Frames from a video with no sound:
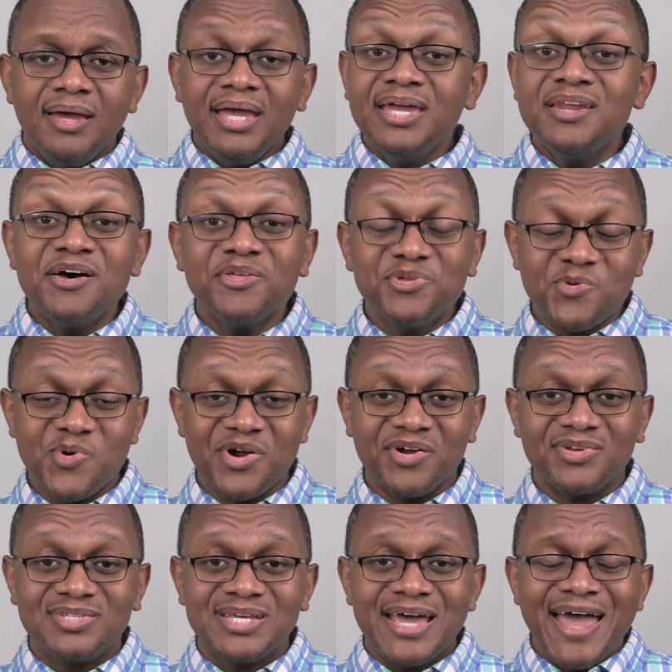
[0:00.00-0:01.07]
In other
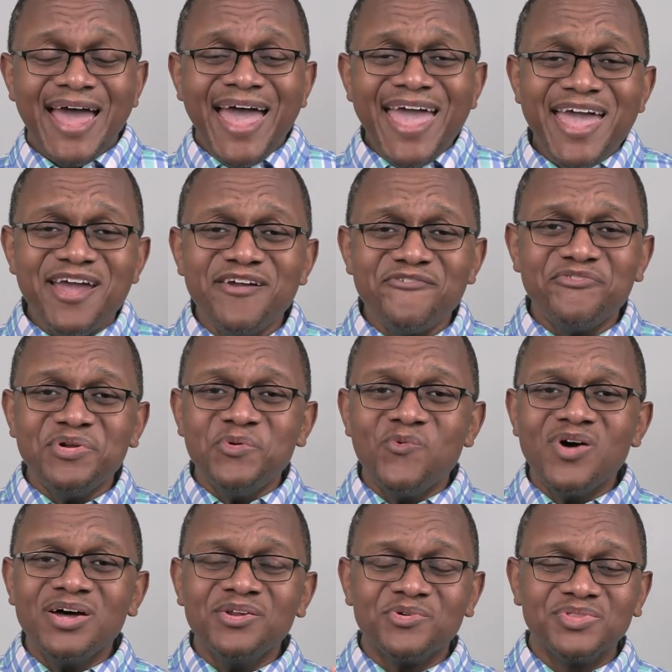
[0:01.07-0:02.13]
words,
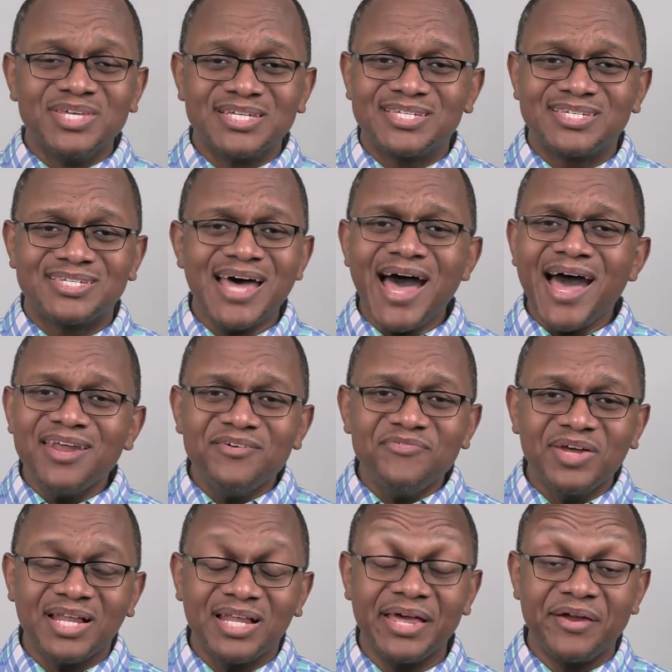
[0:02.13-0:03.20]
everyone on the side
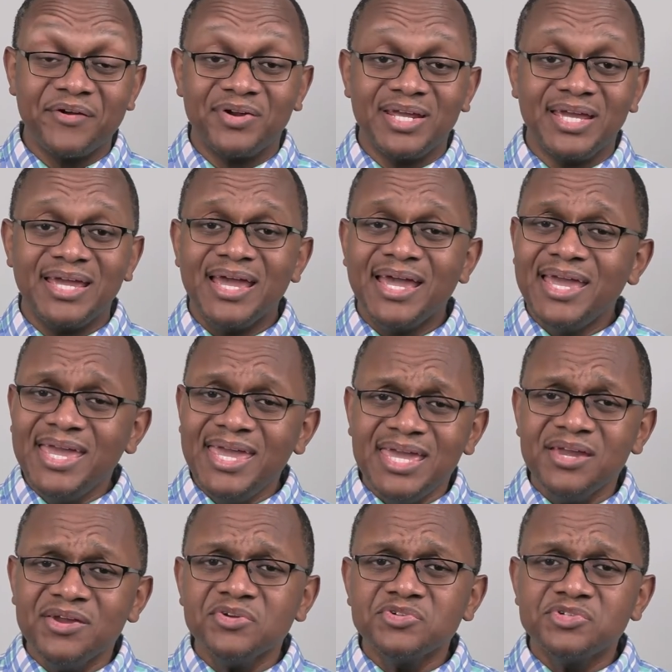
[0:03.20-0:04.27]
of clarity
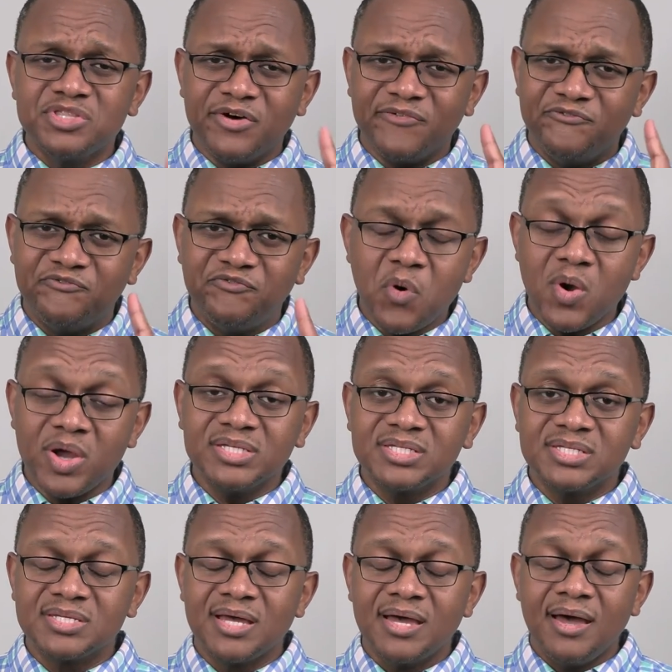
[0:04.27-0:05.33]
hears the
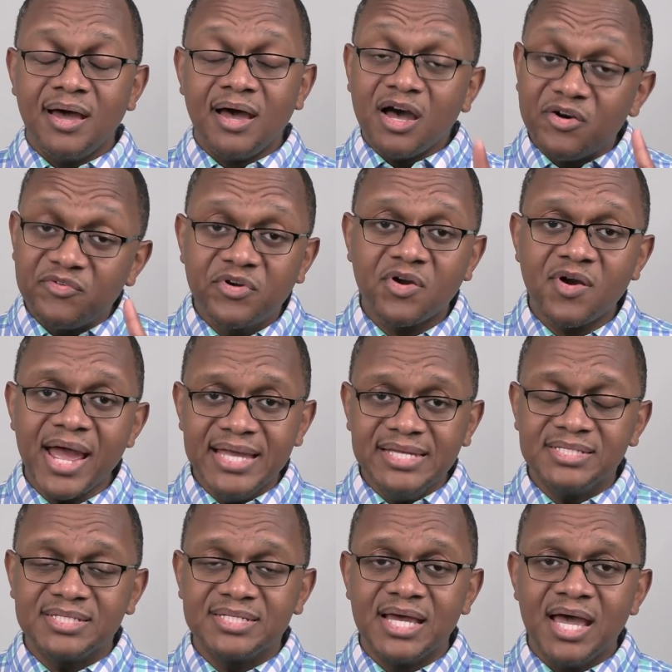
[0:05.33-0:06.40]
voice of
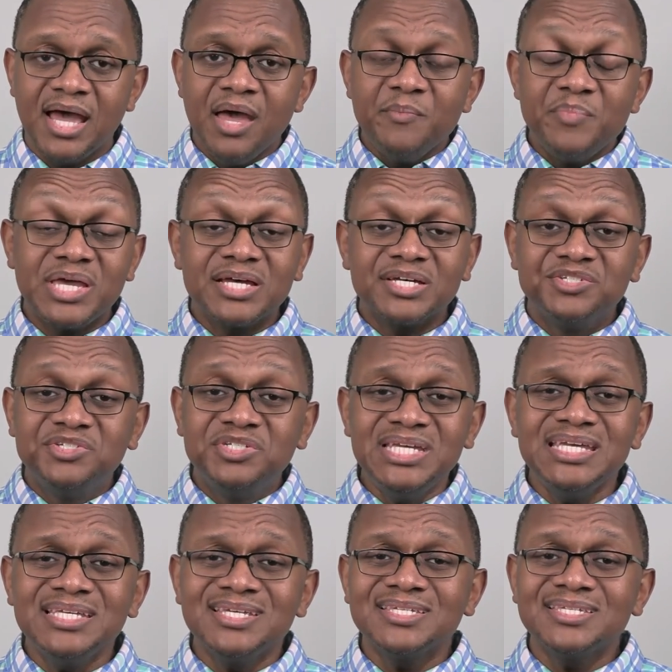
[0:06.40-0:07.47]
Christ because
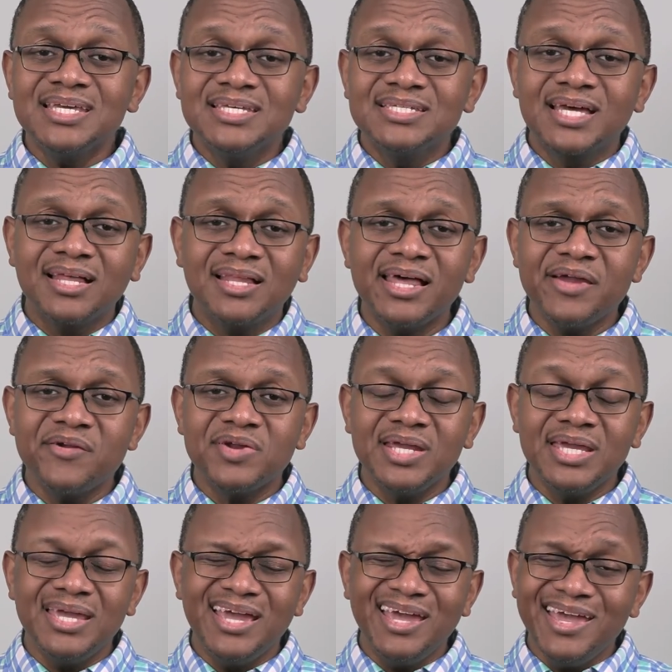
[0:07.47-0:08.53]
Jesus is
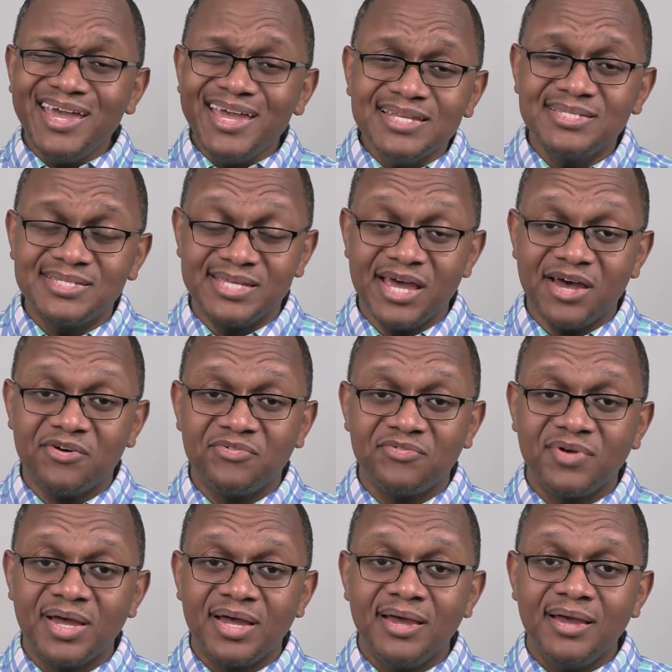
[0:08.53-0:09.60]
clarity
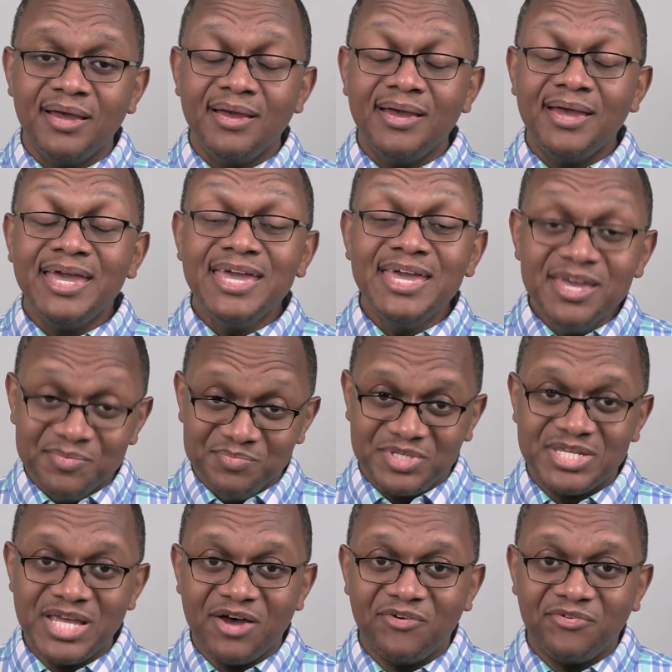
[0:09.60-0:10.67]
itself,
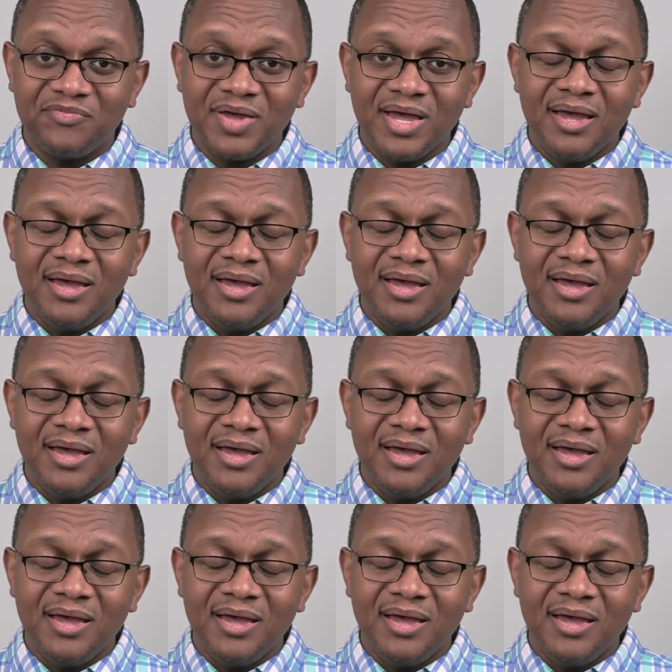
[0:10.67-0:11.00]
Himself.